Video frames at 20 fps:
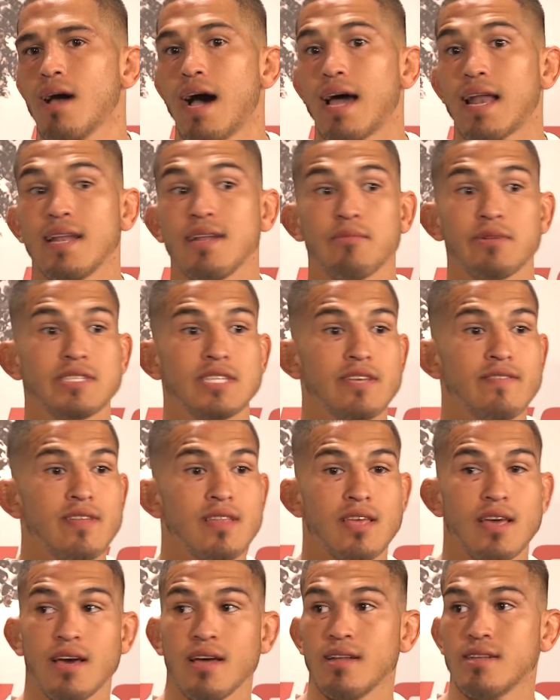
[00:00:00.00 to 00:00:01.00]
I didn't receive
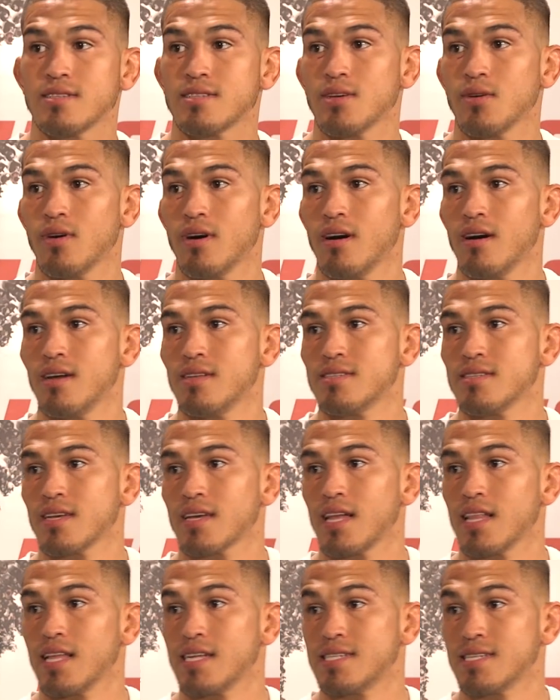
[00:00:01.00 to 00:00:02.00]
it yet, so uh, it's
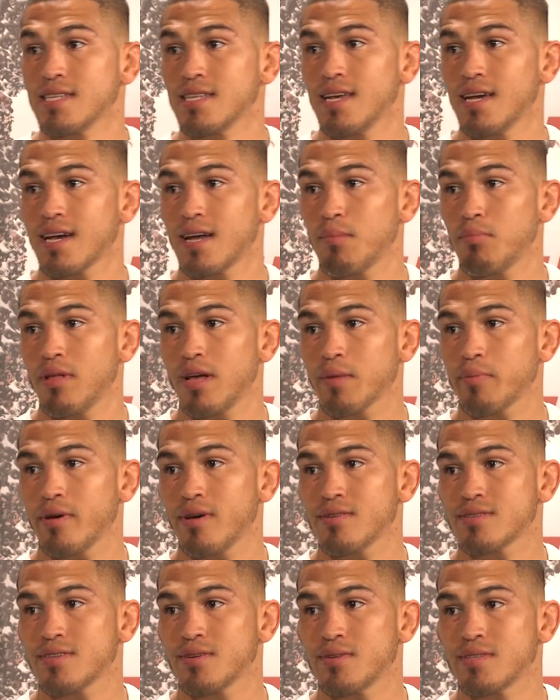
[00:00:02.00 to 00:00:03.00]
like allegedly I got a black
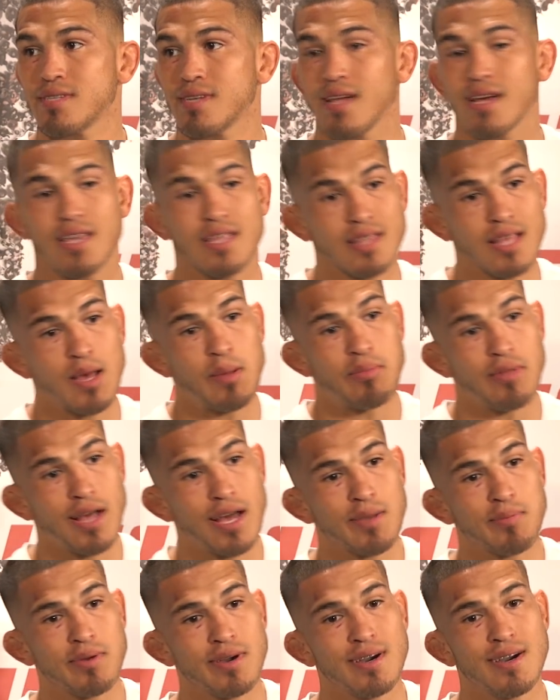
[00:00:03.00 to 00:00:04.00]
belt. So until I get that
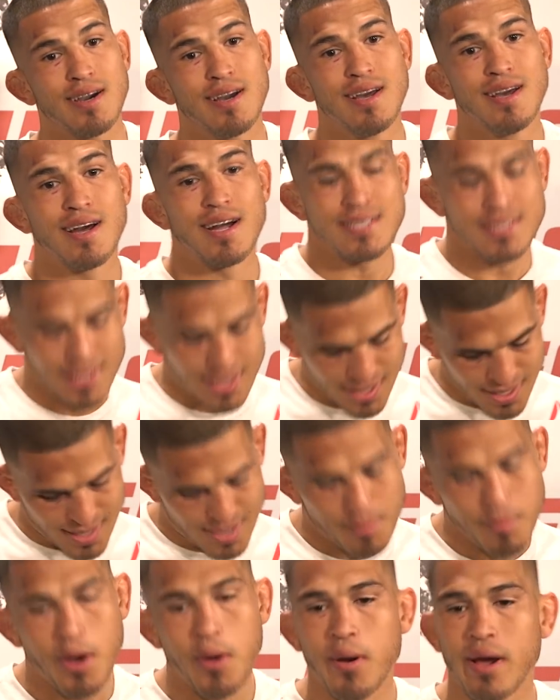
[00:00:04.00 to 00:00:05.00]
black belt, until I get
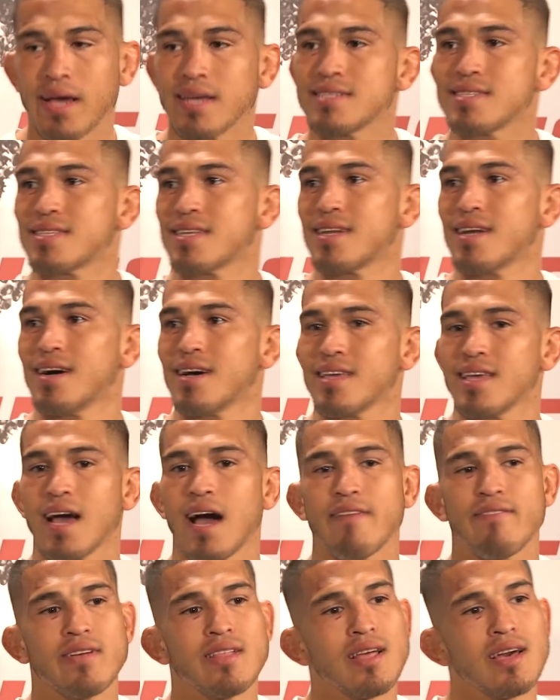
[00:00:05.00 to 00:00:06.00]
on my waist, then uh,
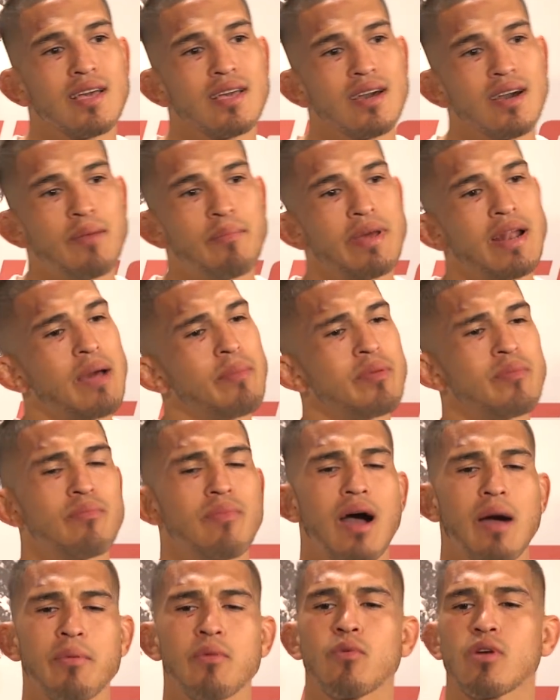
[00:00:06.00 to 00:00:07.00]
yeah, I feel like uh, man, I've been
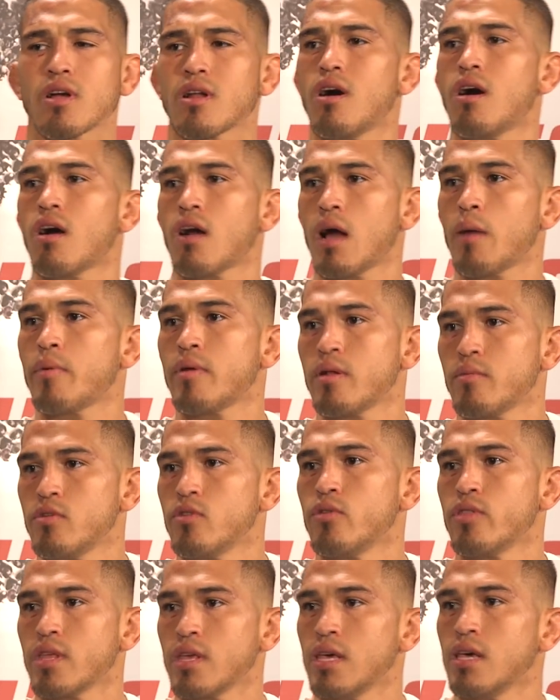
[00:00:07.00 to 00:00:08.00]
I've been working hard. I've been
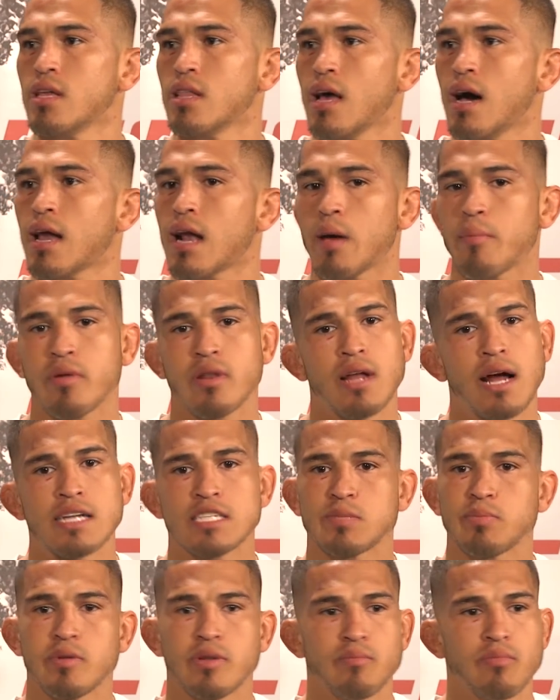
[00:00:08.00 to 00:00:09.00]
doing the gi a lot. I've been I
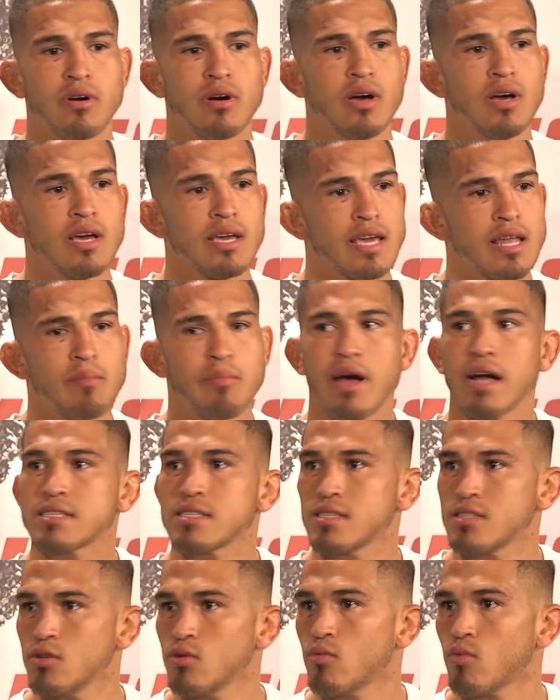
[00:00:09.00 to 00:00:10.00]
just been getting back
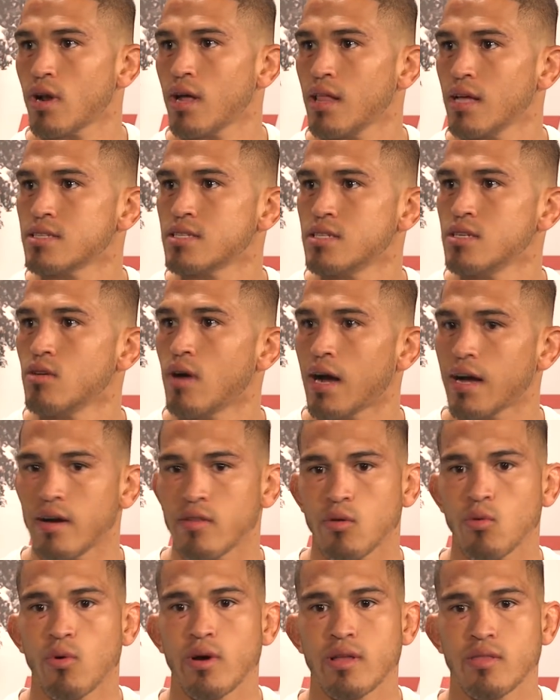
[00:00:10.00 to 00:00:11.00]
to doing what I like to do. I,
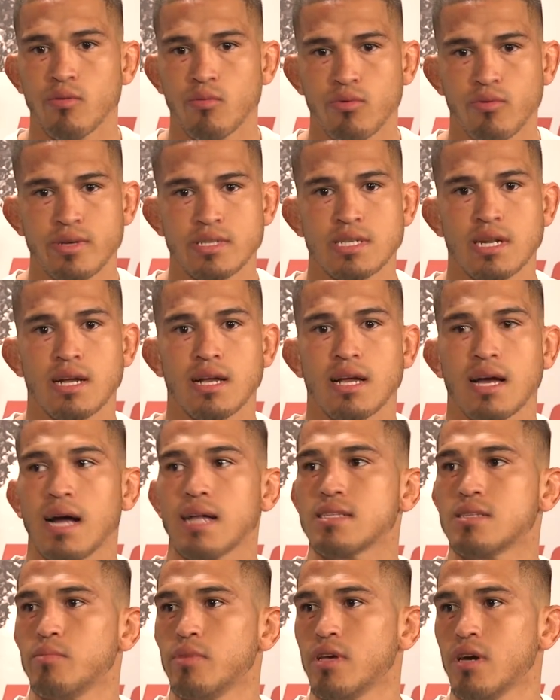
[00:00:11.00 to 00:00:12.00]
the, the reason I
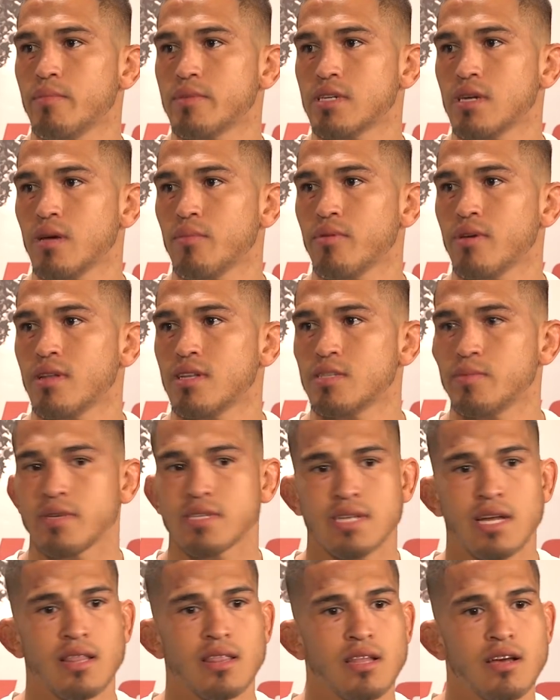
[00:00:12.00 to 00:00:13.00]
got to become a champion is
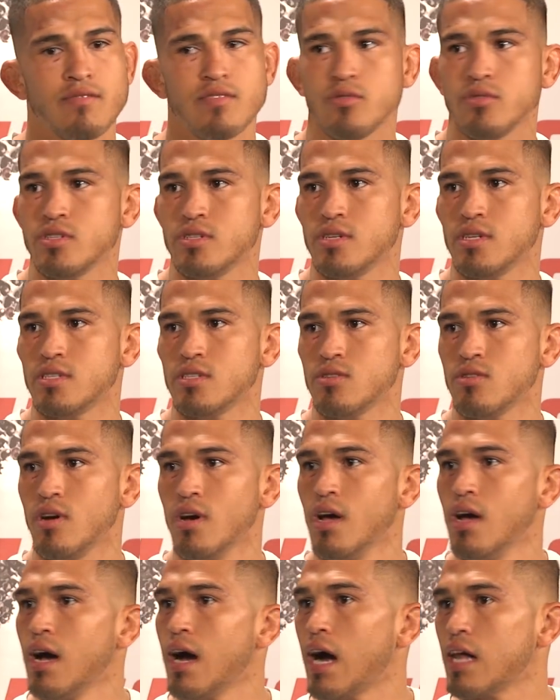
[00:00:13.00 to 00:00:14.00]
because I love doing jiu-jitsu.
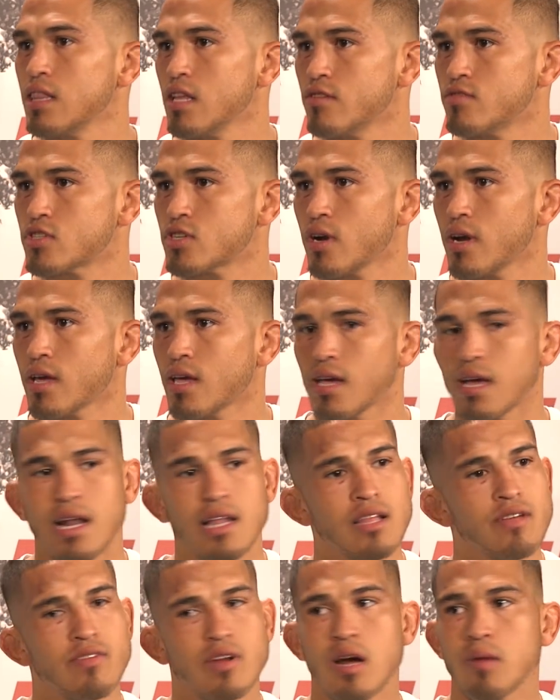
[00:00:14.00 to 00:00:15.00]
I love striking and
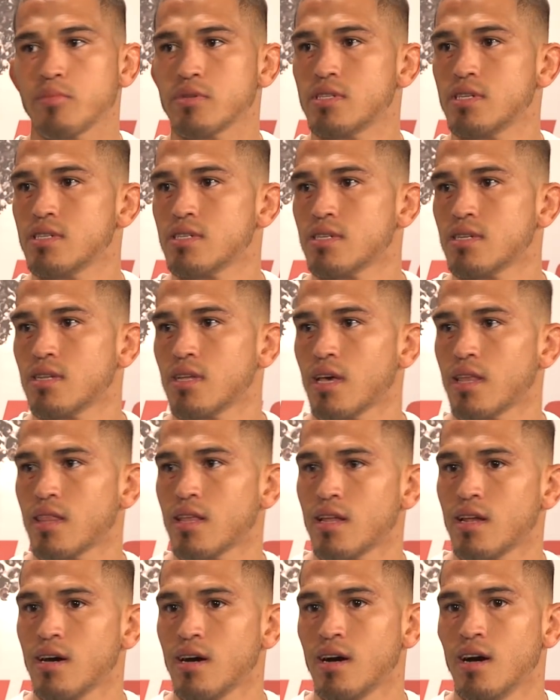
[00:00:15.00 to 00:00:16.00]
I love competition. And
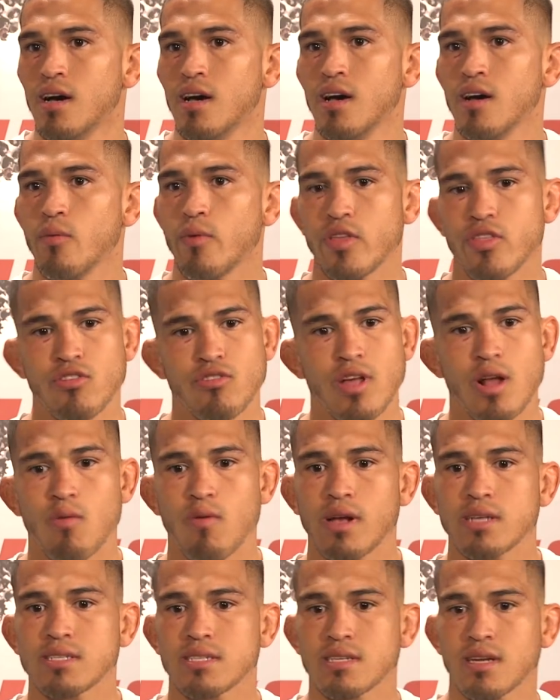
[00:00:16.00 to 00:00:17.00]
then uh, we threw that
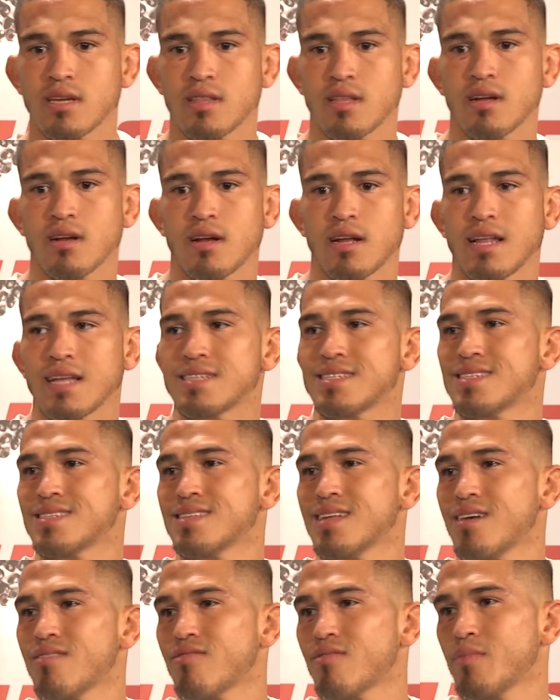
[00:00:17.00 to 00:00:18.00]
wrestling in there, and that's
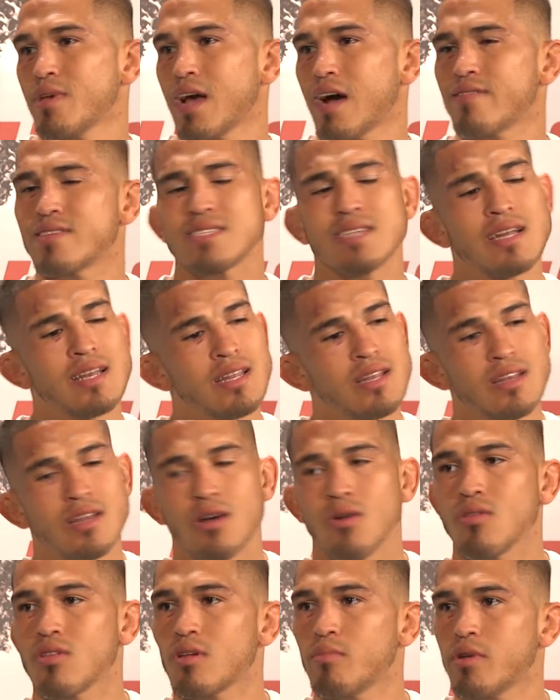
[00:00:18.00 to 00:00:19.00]
just not for me. Obviously, I need to
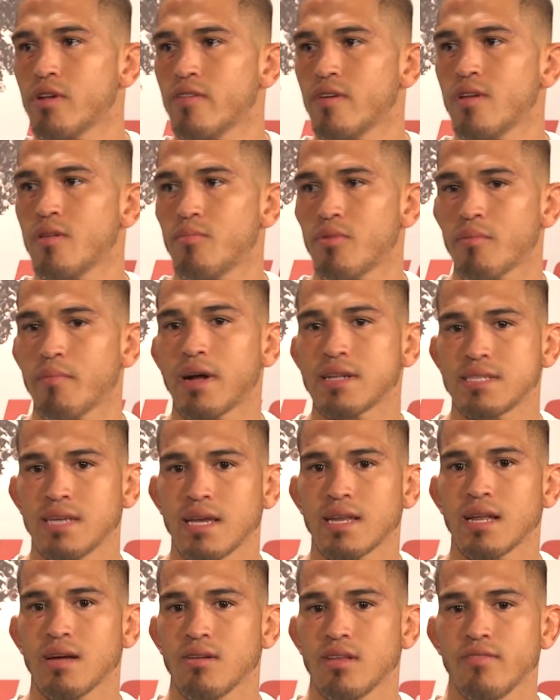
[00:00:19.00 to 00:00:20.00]
know a little bit of it, but my
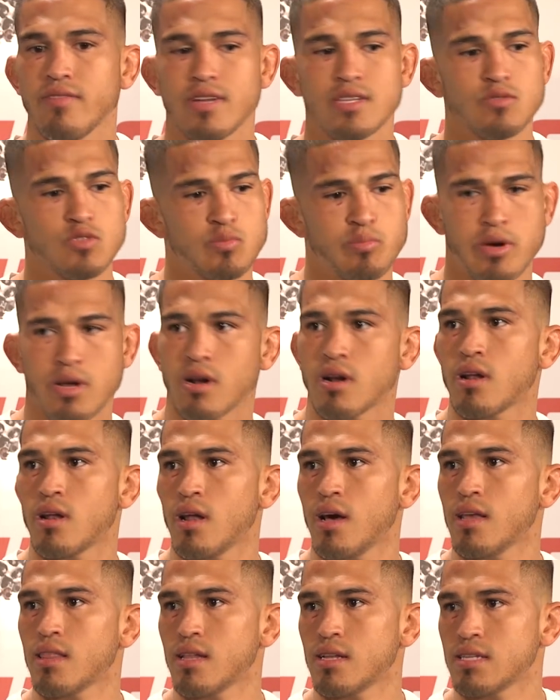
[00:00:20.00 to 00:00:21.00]
takedown defense was better
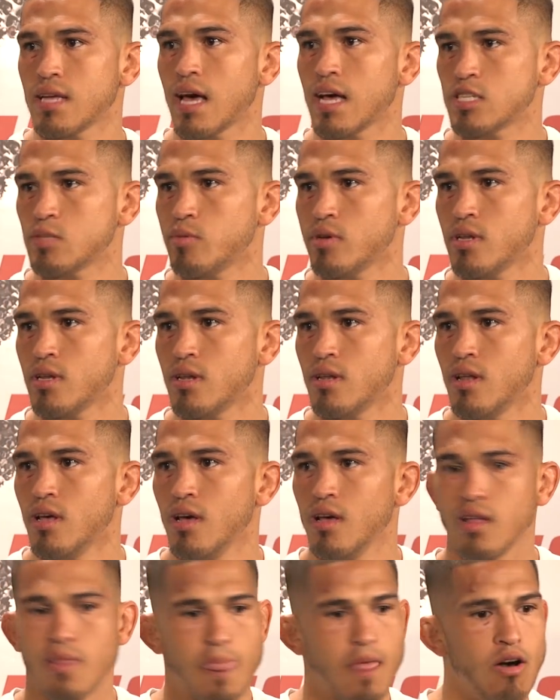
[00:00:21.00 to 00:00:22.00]
tonight than it has been in
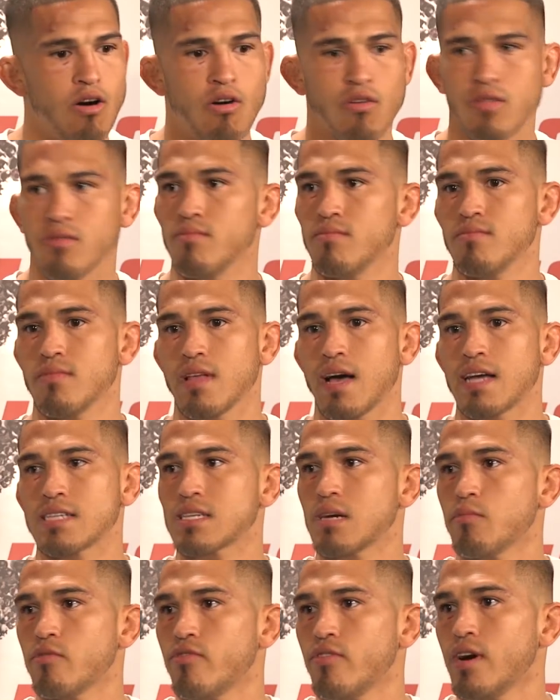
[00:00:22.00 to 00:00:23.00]
all the
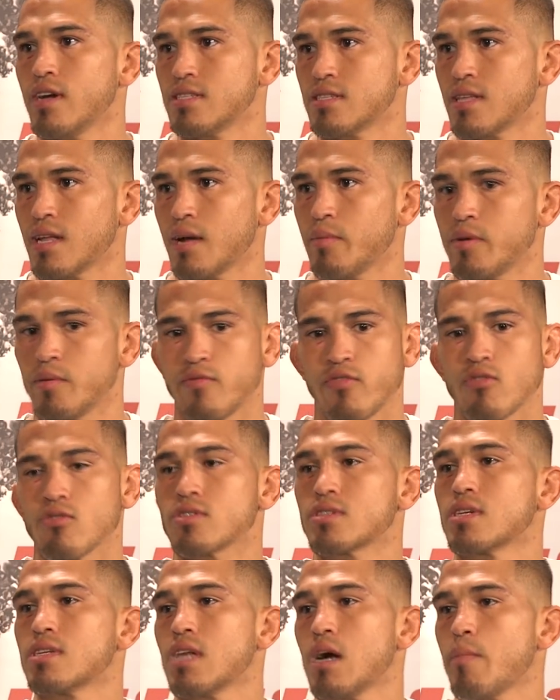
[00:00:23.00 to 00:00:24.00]
last couple fights, and I've been
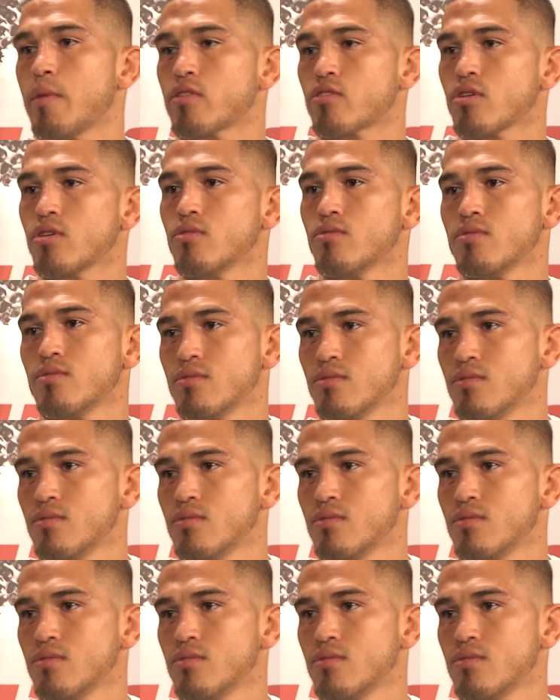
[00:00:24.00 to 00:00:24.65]
forcing it down my throat.